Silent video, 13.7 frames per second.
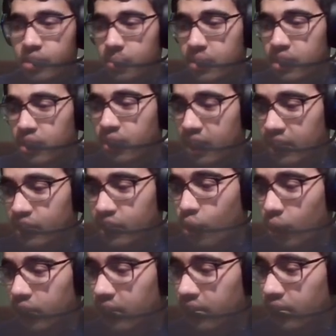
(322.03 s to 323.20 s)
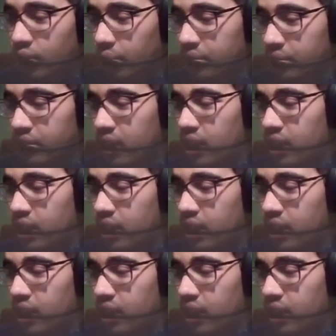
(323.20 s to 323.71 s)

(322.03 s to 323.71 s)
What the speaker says: in particular. They could score a lot of goals.